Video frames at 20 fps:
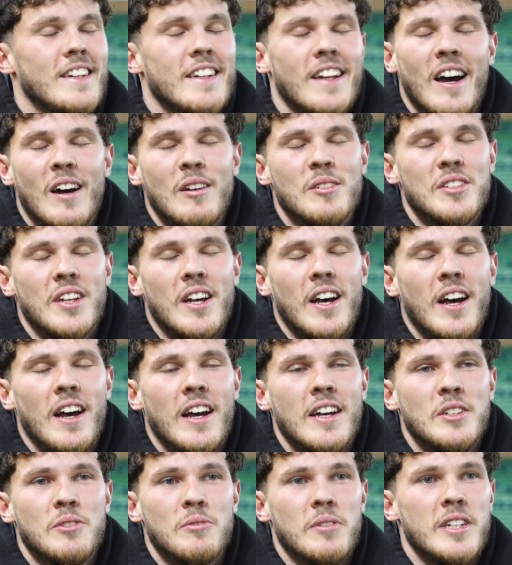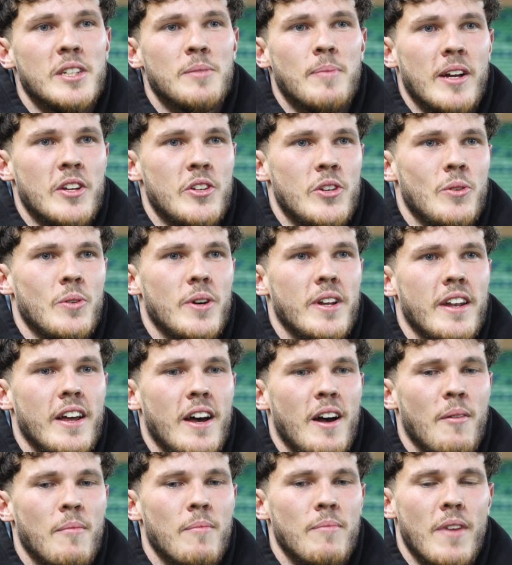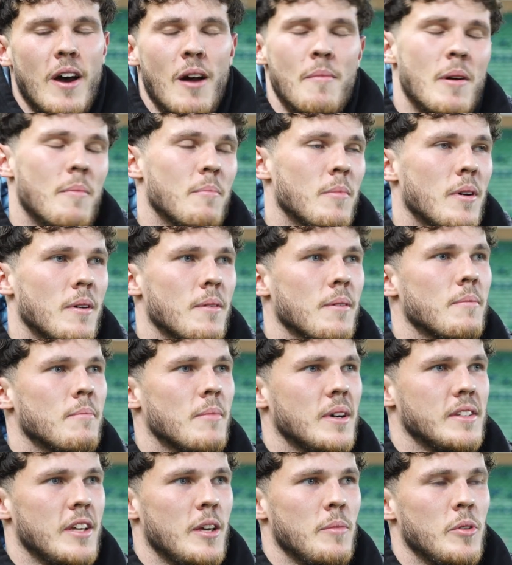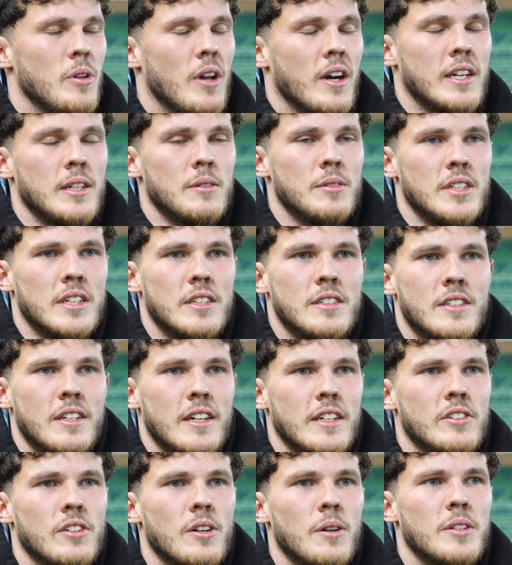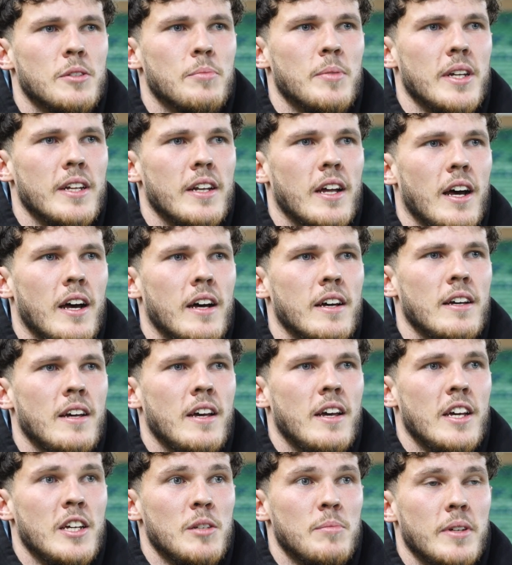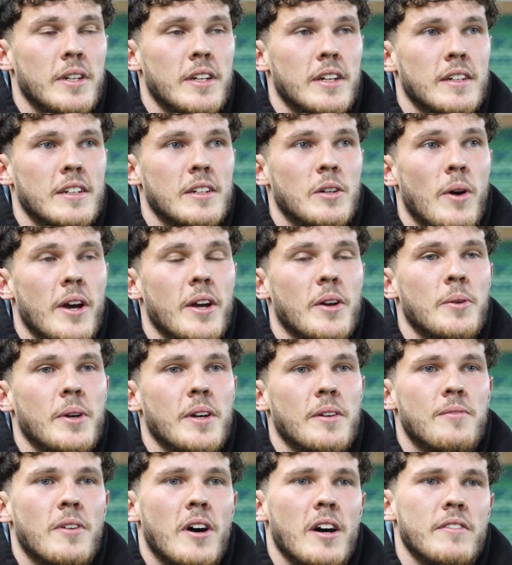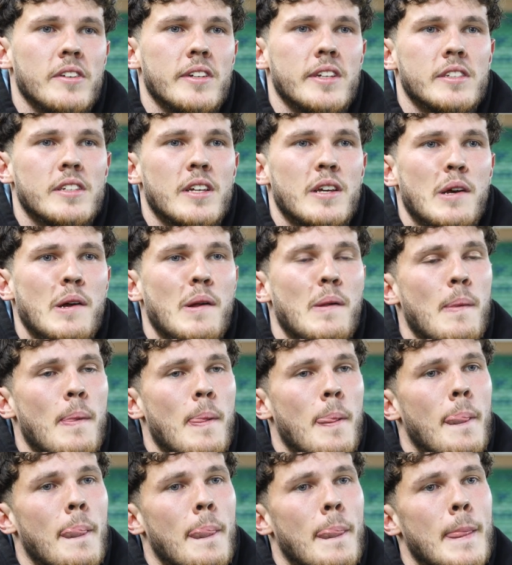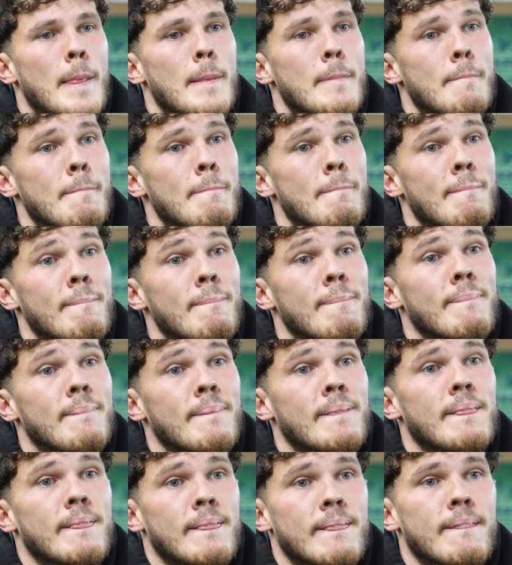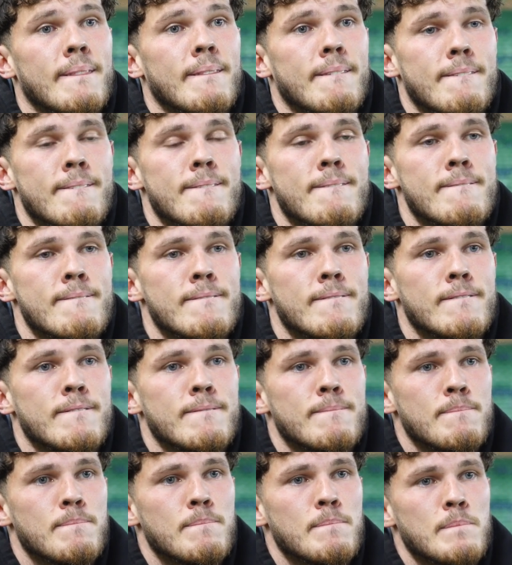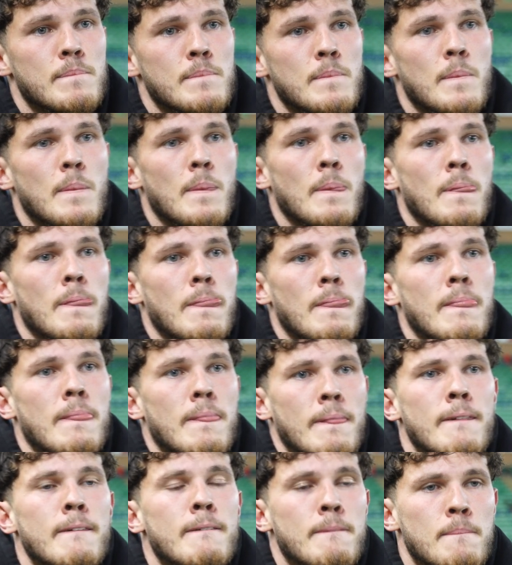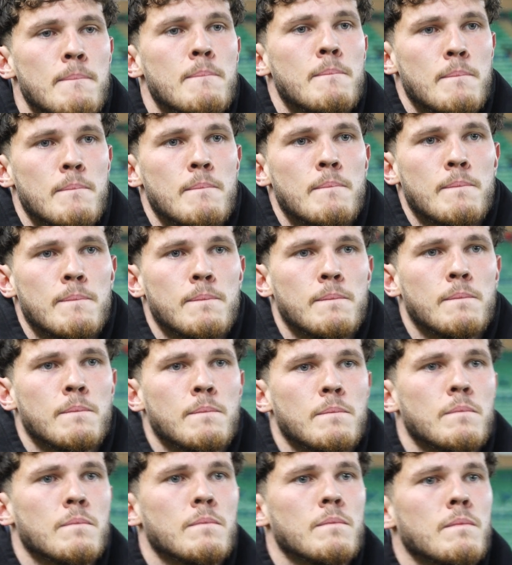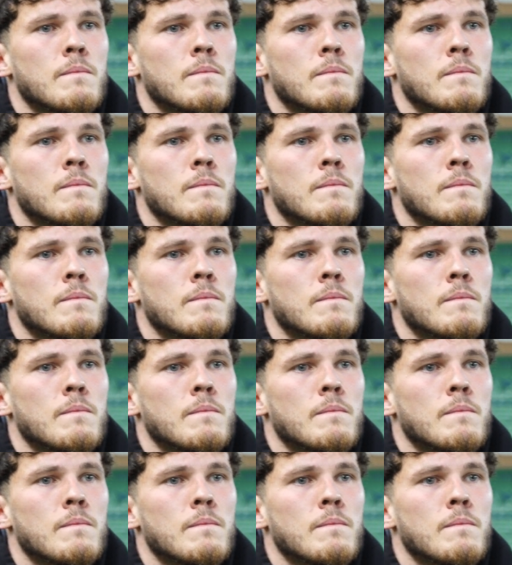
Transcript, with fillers: that was it's really special, and I remember my debut like it was yesterday. So it's been quite a quick 5 years. As it were, 5 years, and most of that's been really compact in the last couple. Really, you've become such an integral